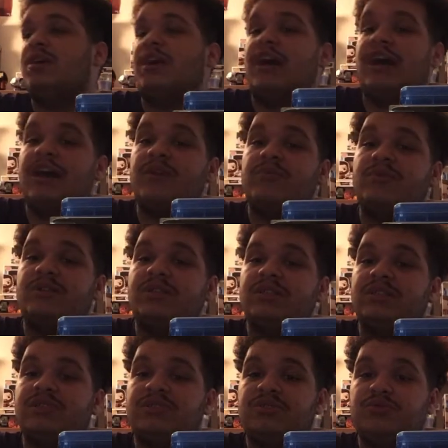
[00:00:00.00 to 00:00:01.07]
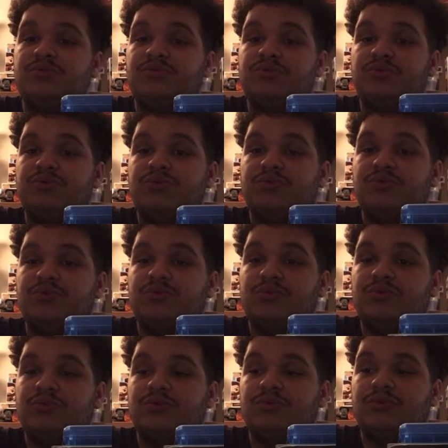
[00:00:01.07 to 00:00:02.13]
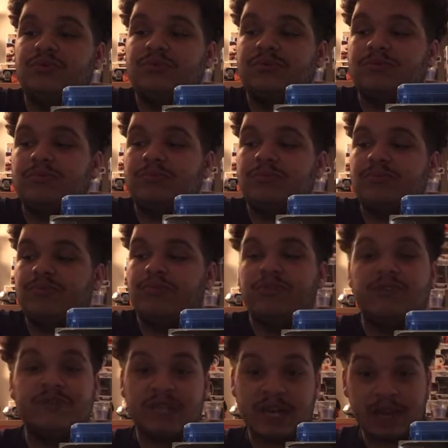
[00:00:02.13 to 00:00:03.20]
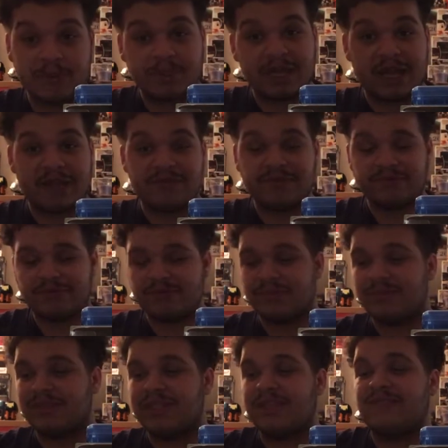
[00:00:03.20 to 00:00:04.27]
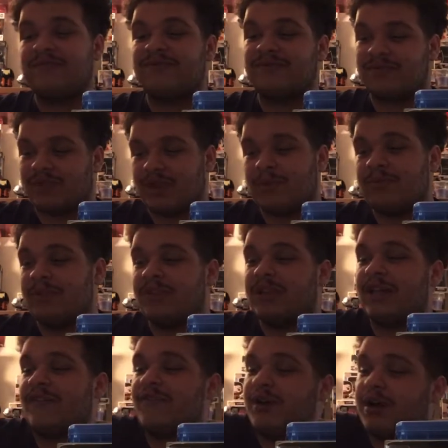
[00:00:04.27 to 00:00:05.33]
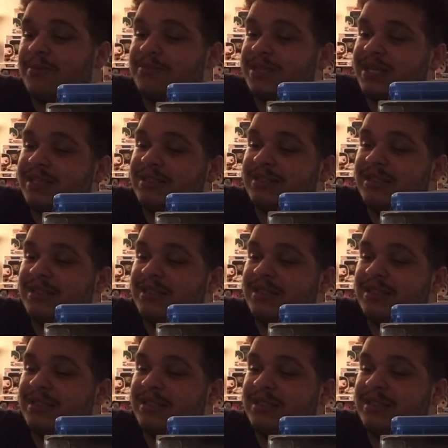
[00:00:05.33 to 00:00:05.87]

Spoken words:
I wanted to prove that I'm alive, give a couple of life updates,